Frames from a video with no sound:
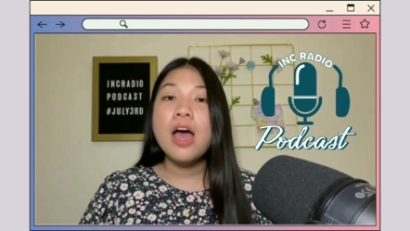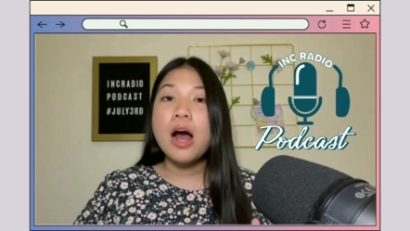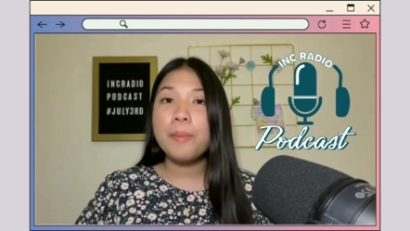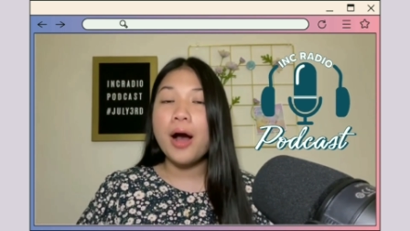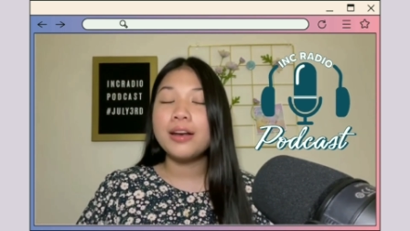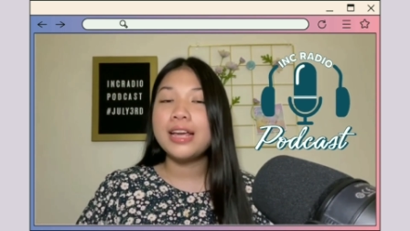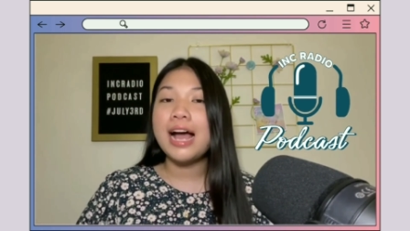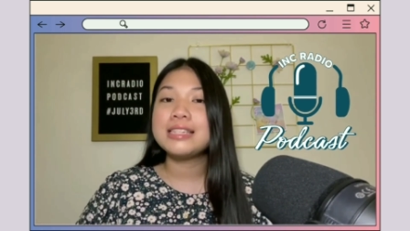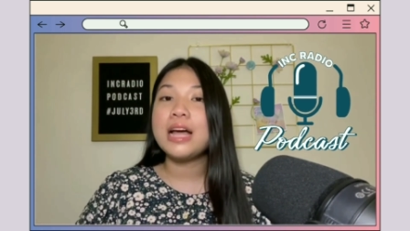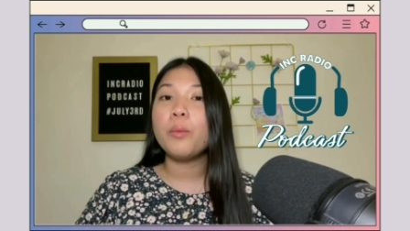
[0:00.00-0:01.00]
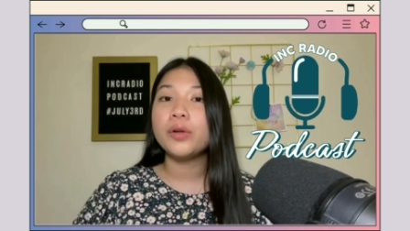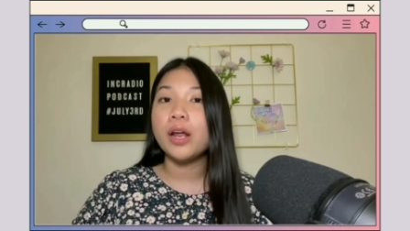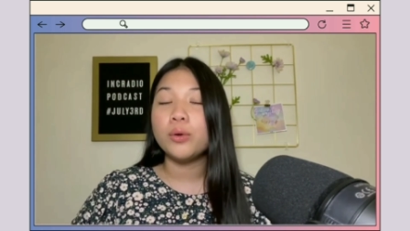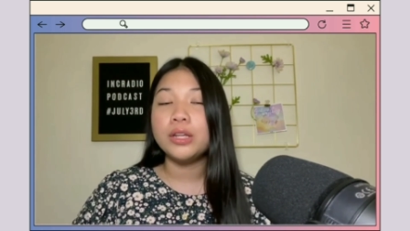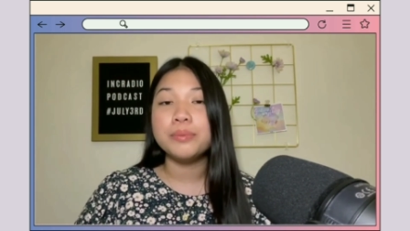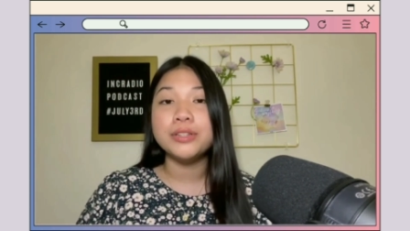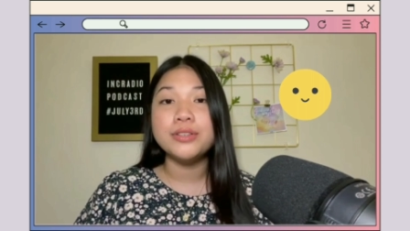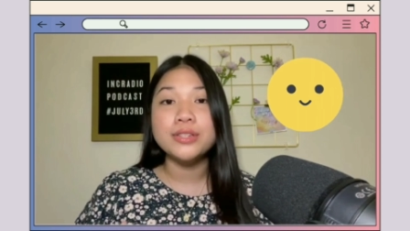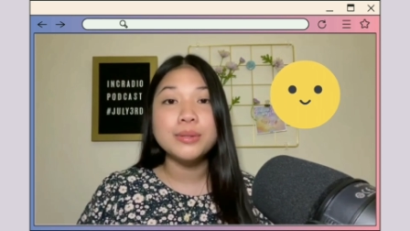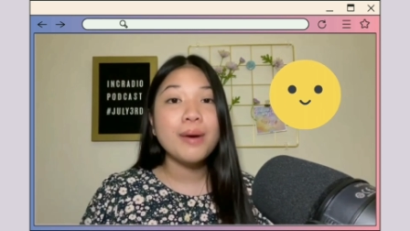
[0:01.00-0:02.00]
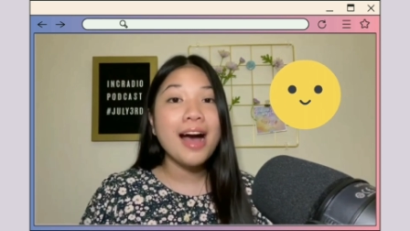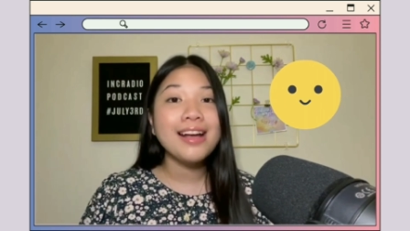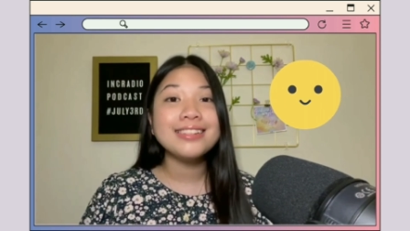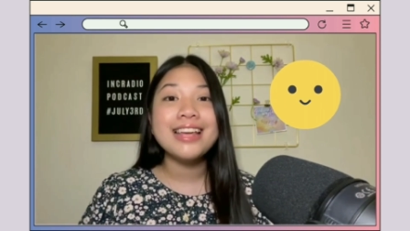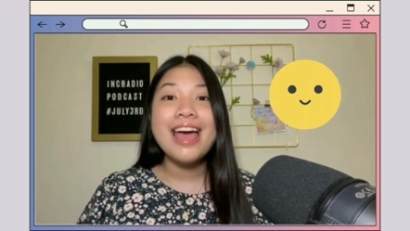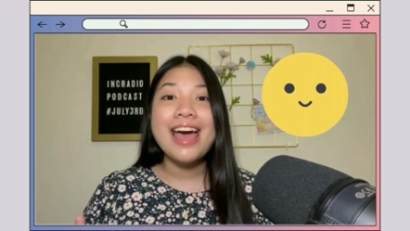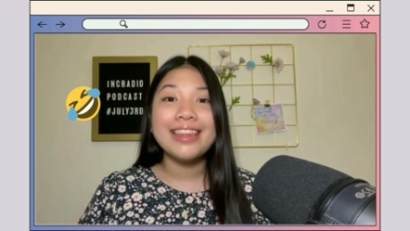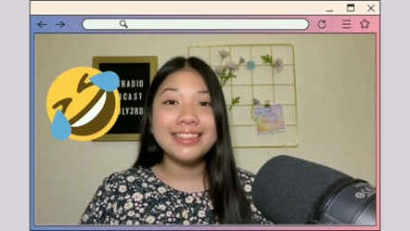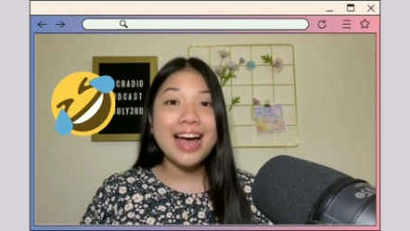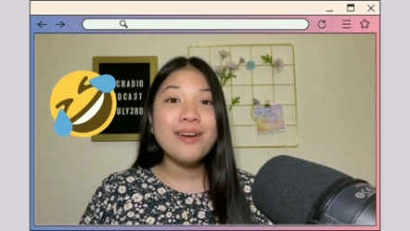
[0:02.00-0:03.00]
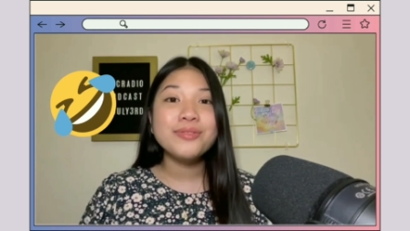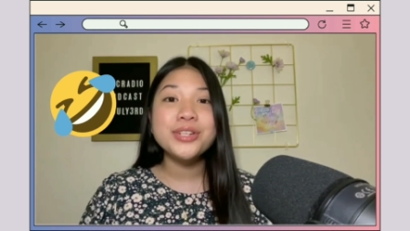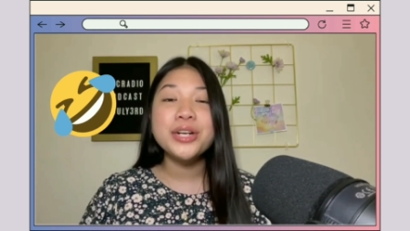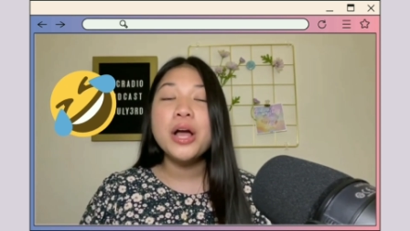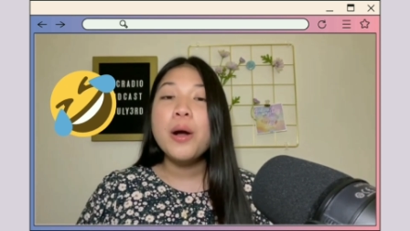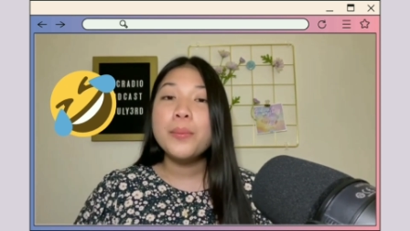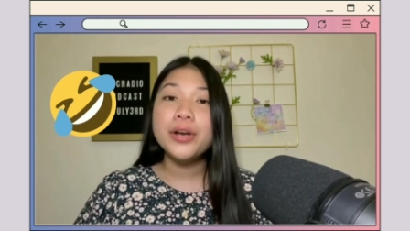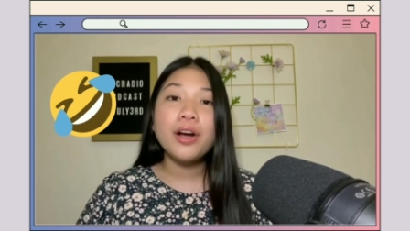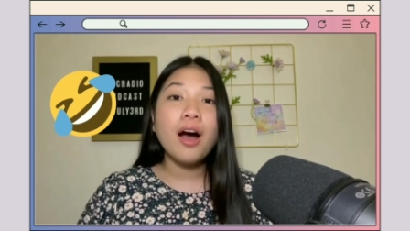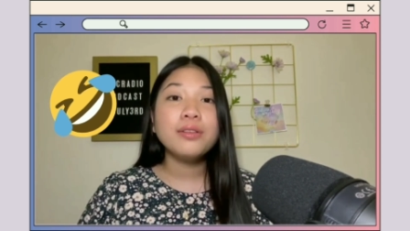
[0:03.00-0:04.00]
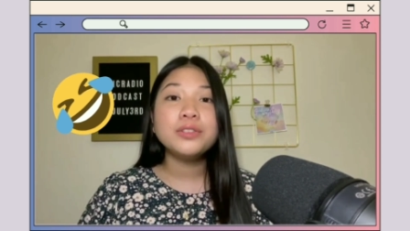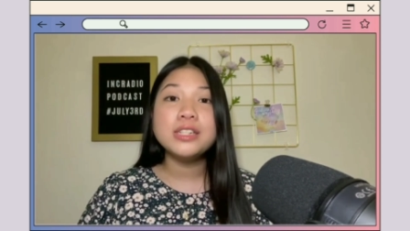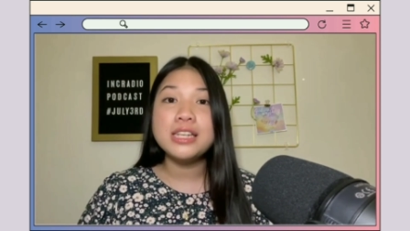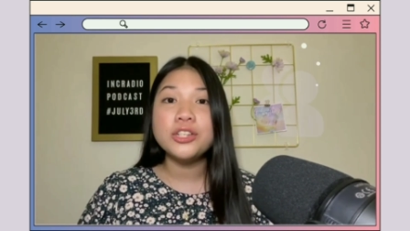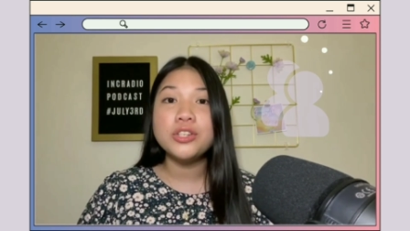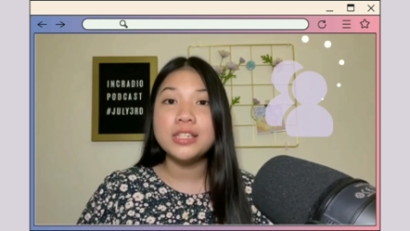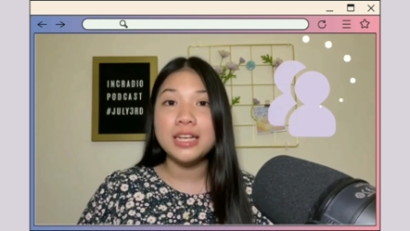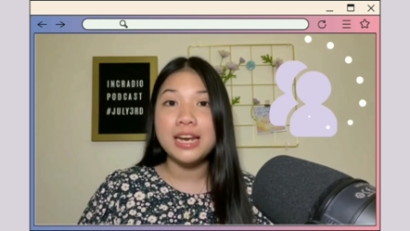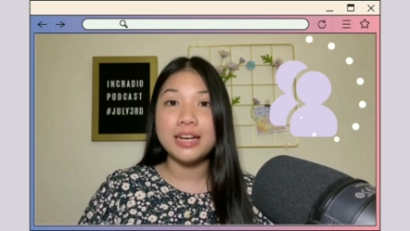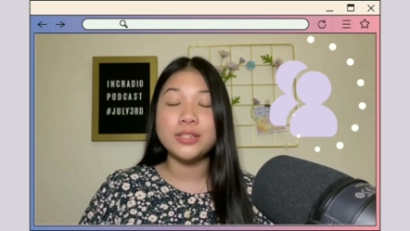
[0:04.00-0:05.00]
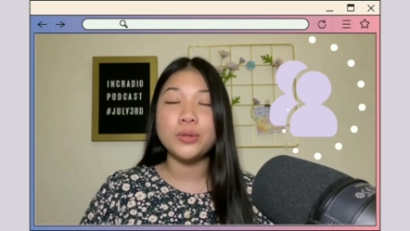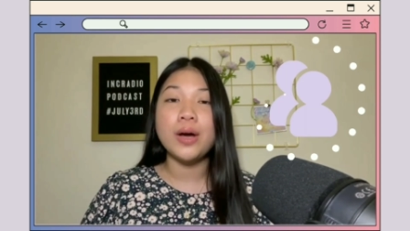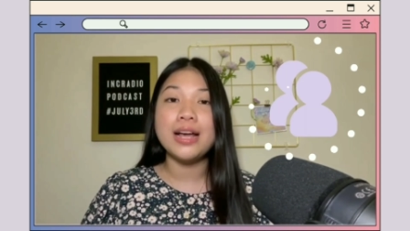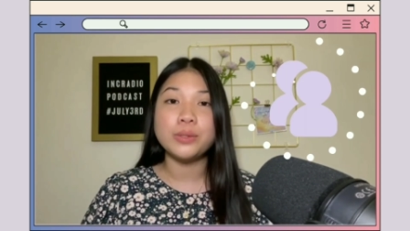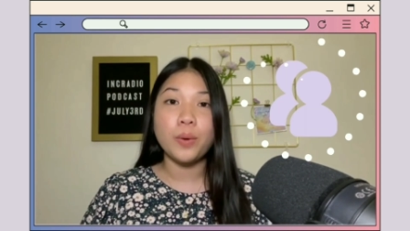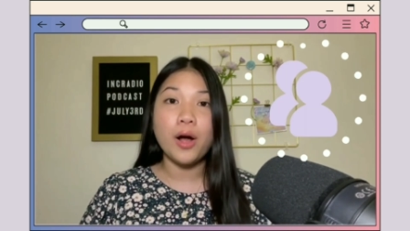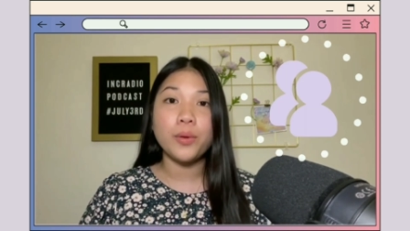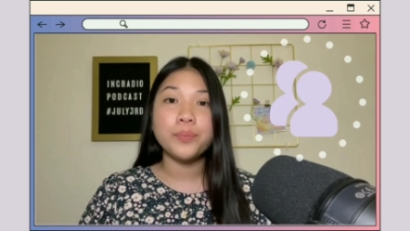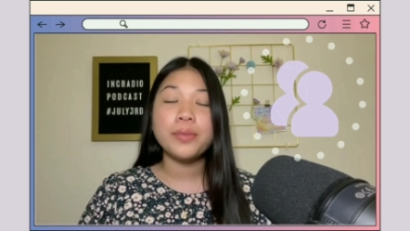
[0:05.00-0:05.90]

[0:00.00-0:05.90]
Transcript: a podcast that will not only bring you smiles and laughter, but a conversation to connect to as well.